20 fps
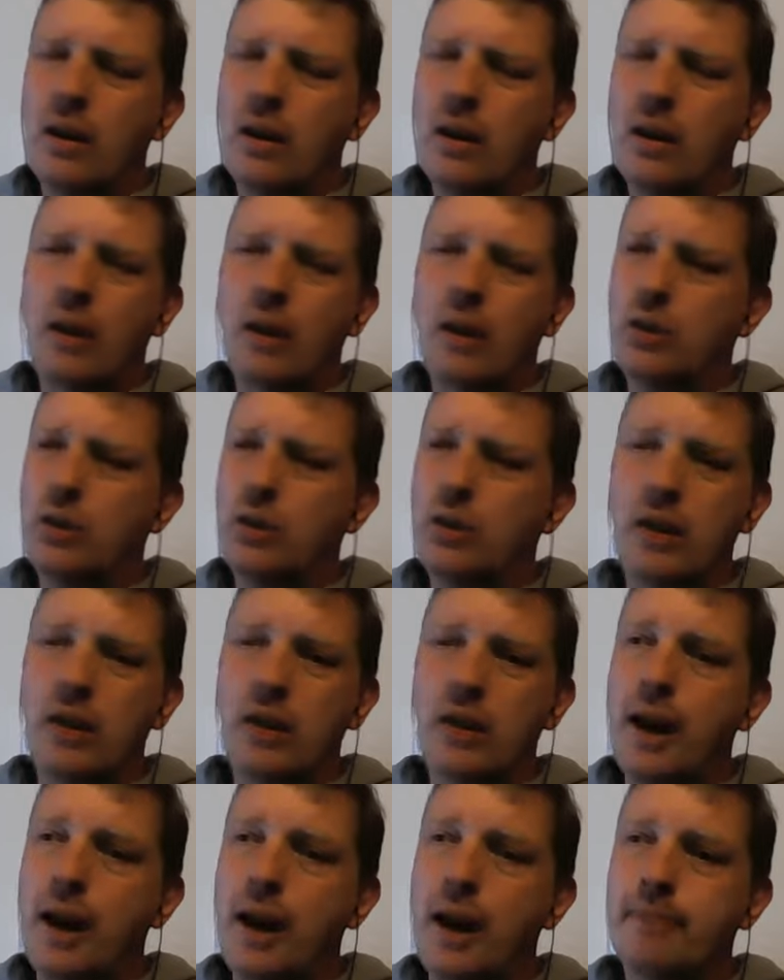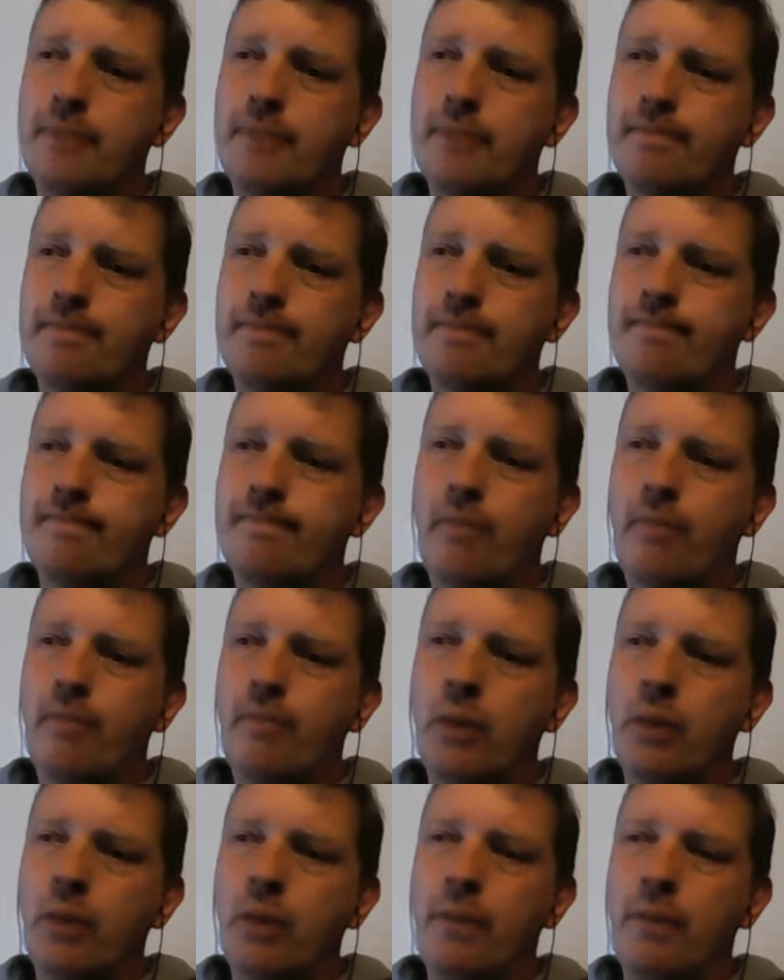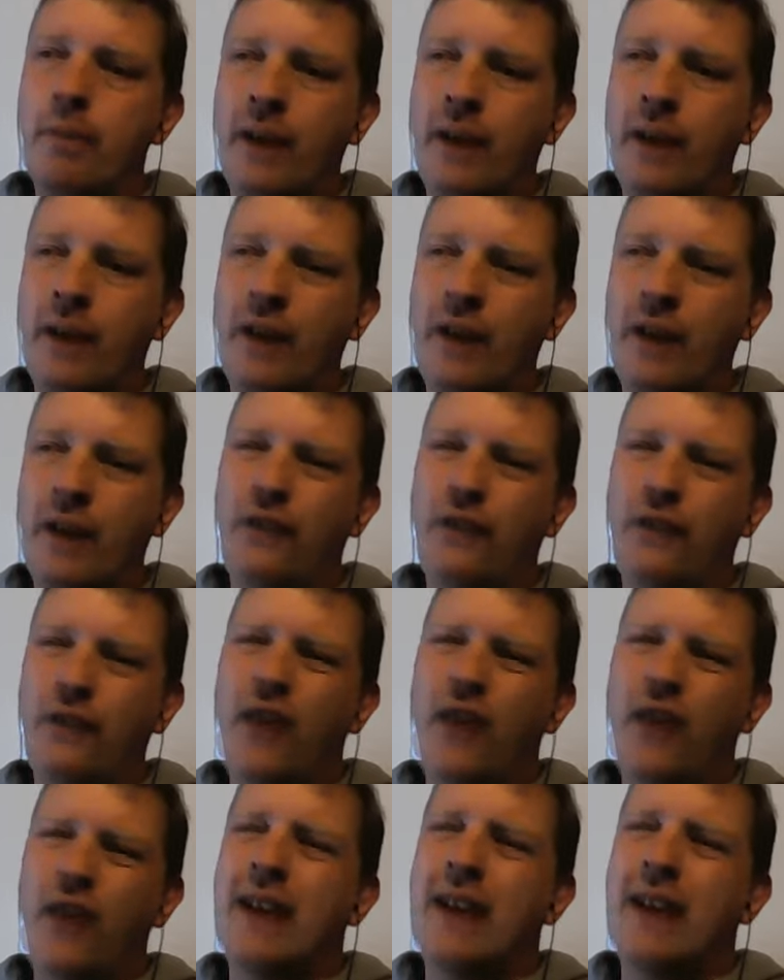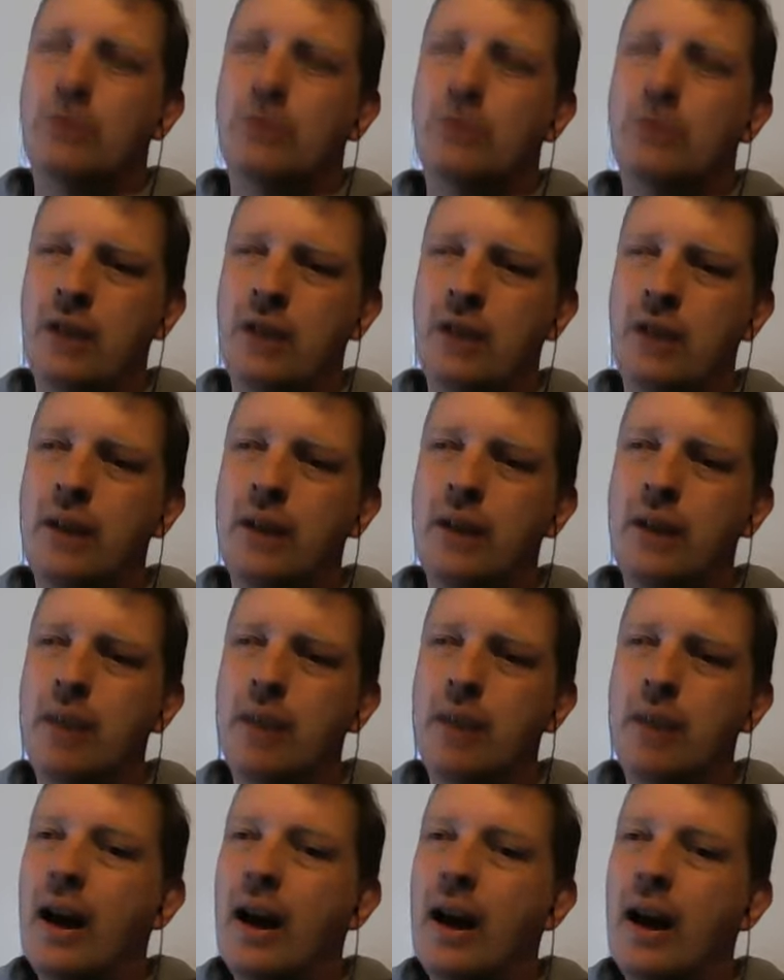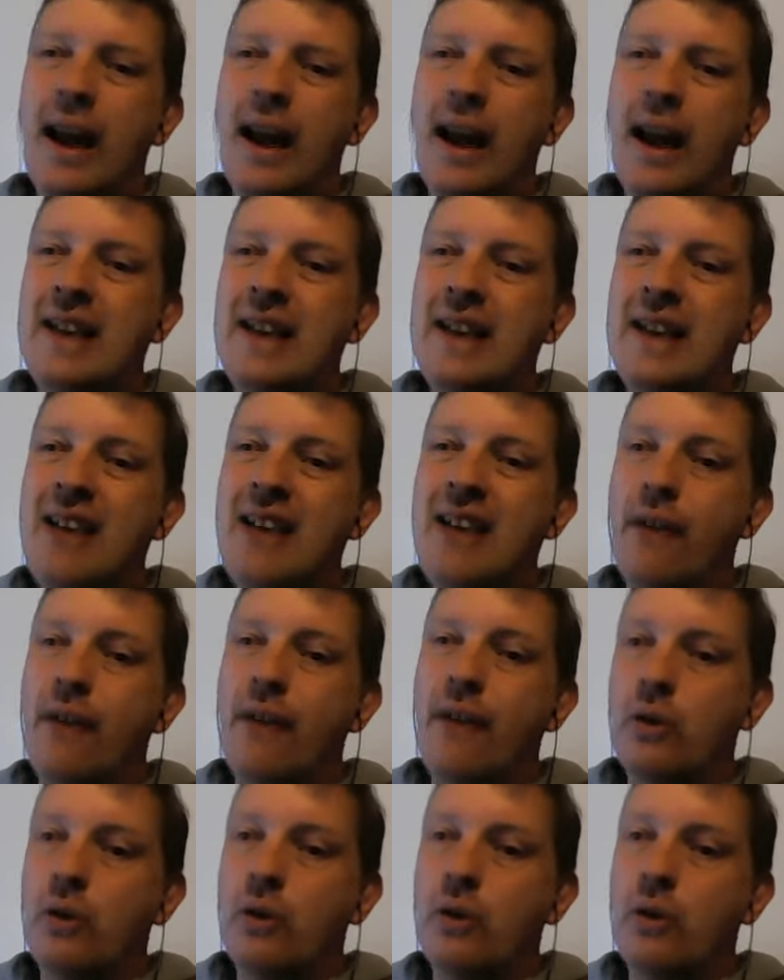I wasn't there. We went back for that final time and never